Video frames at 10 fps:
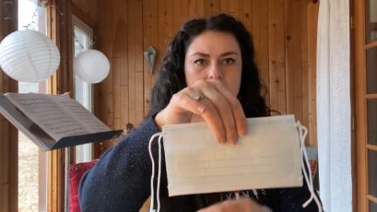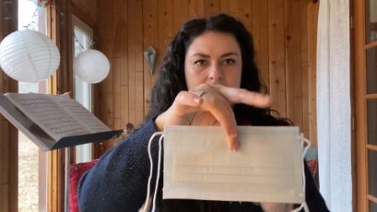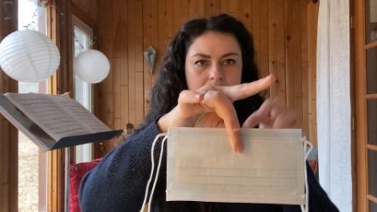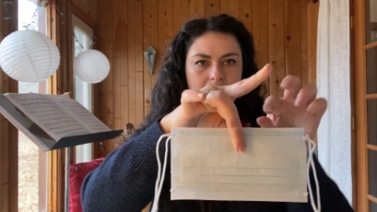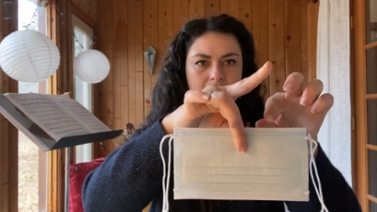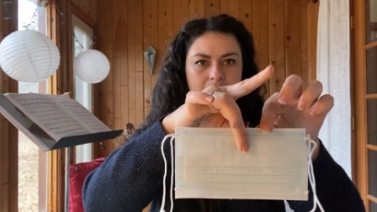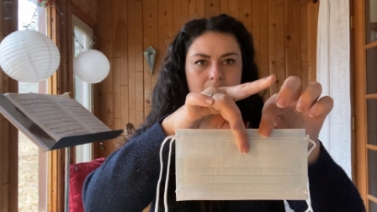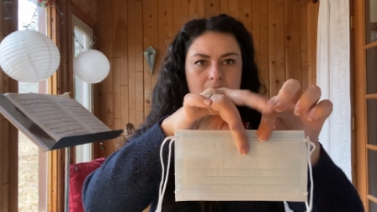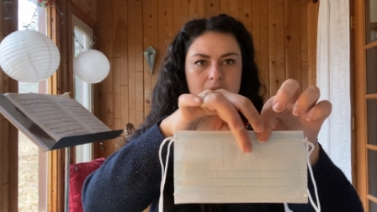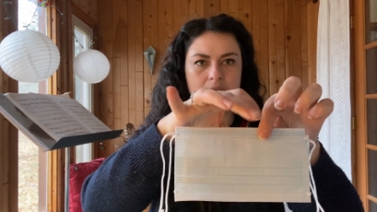Once again,
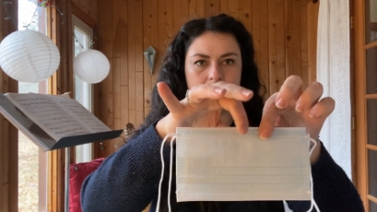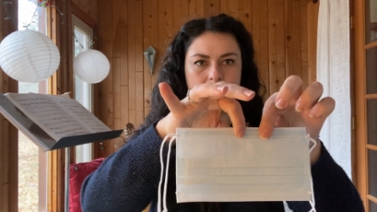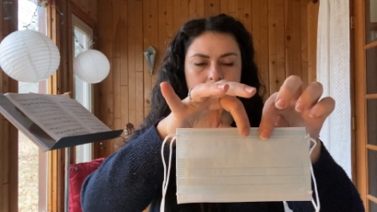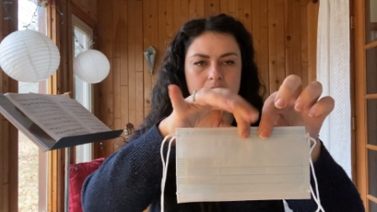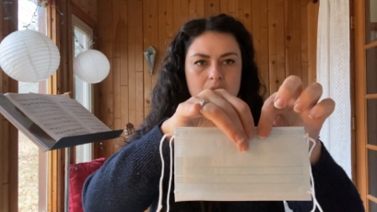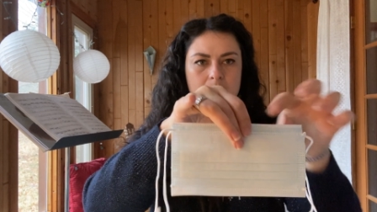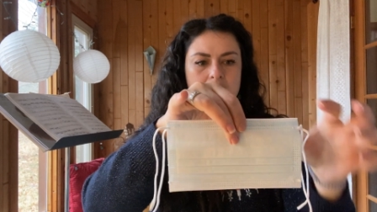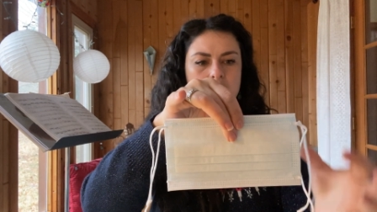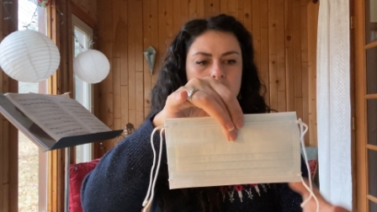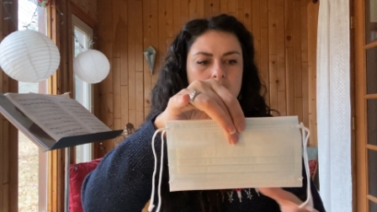nose pieces up
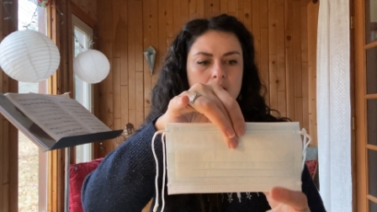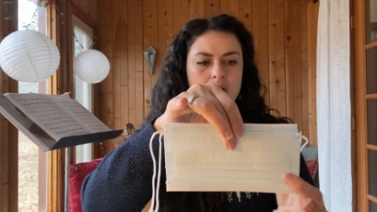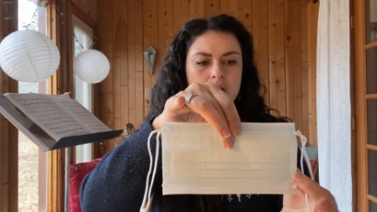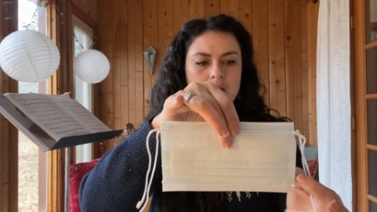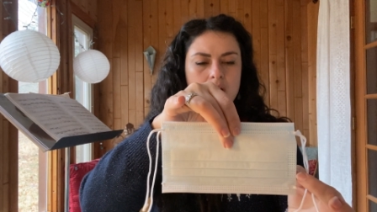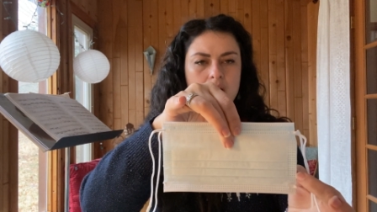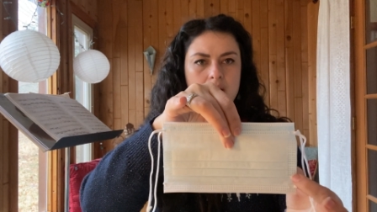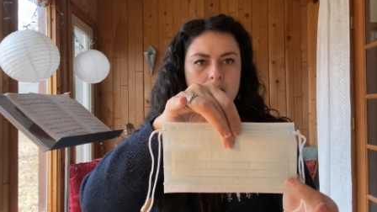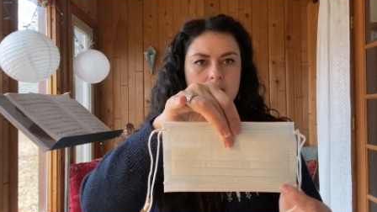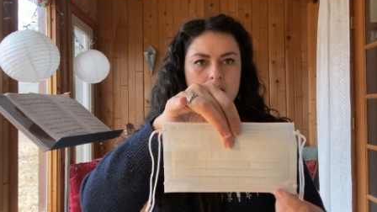here,
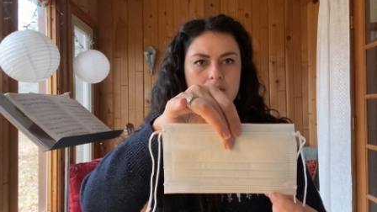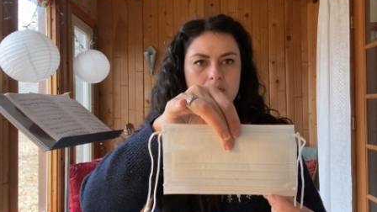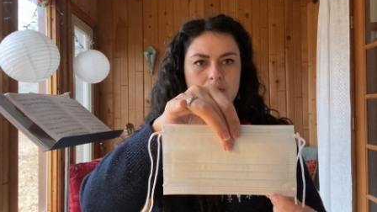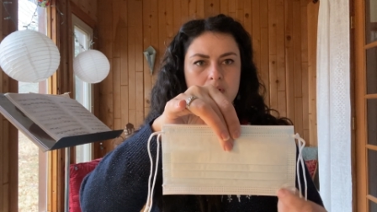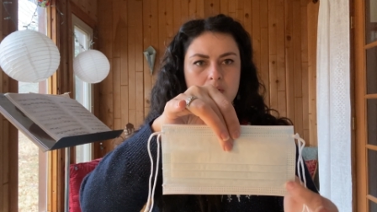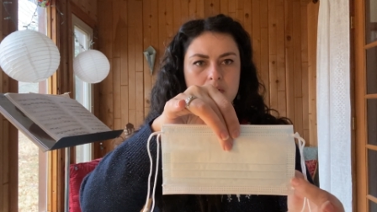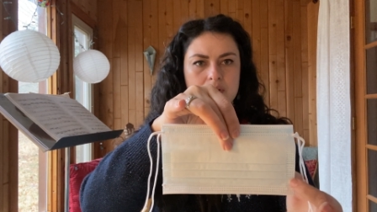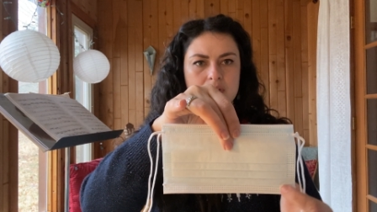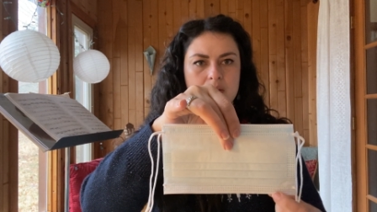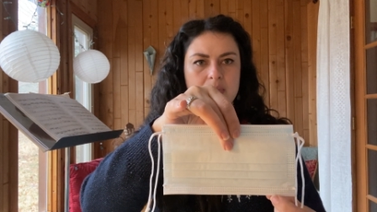cutting off the
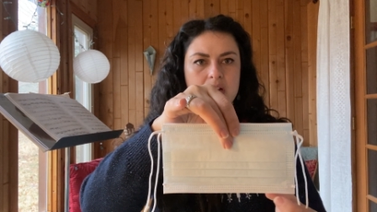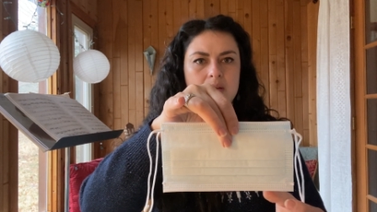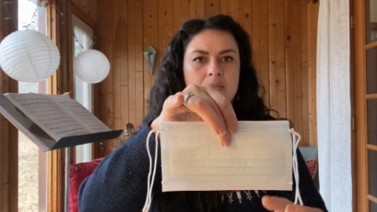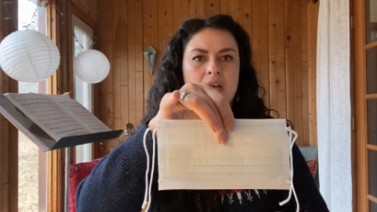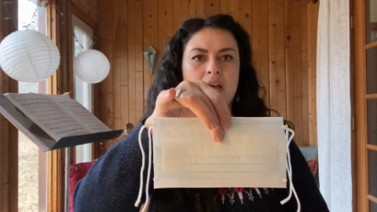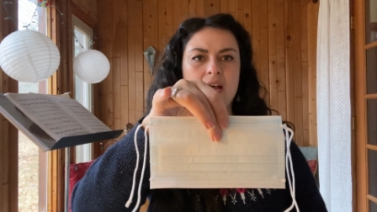corners at the bottom.